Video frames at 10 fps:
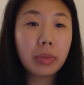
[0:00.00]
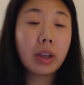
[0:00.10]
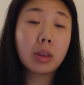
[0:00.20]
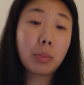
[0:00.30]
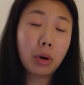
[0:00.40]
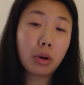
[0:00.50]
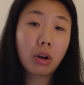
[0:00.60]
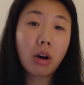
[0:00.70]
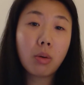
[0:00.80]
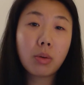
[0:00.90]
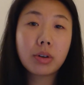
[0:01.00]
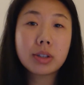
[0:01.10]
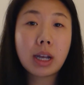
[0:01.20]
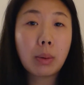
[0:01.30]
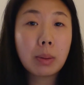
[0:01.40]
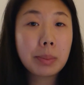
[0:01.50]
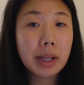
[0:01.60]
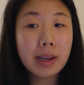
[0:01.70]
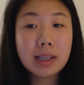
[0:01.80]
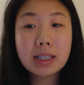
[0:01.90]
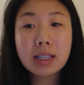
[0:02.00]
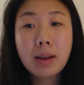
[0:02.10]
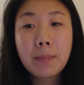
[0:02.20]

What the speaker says: like the protocol orders that we place